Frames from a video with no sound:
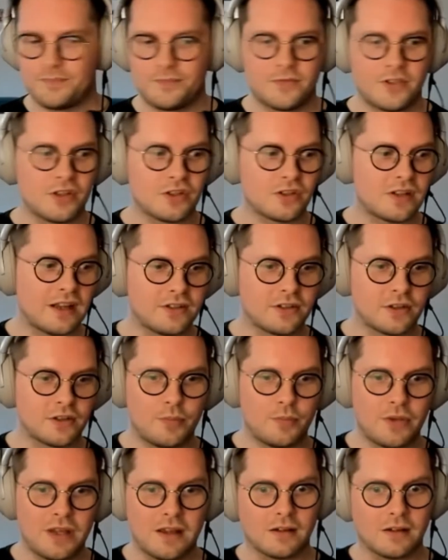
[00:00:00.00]
just ends up
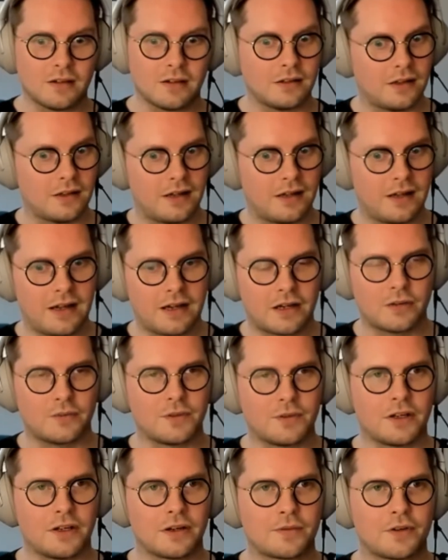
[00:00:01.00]
being a heck of a
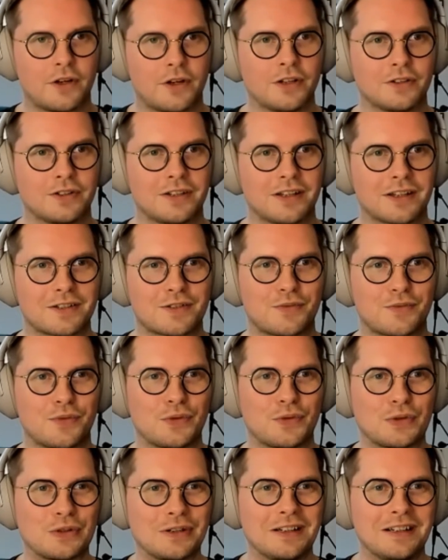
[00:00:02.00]
lot of context
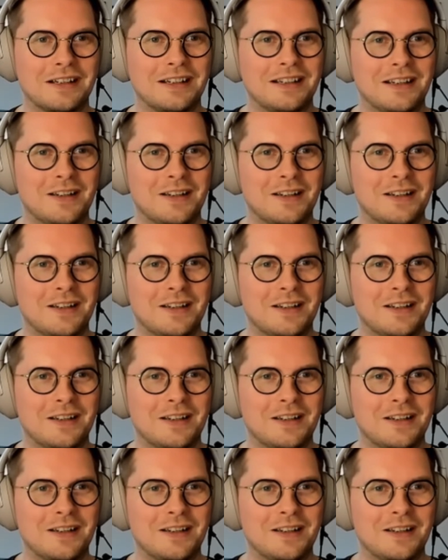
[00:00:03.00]
for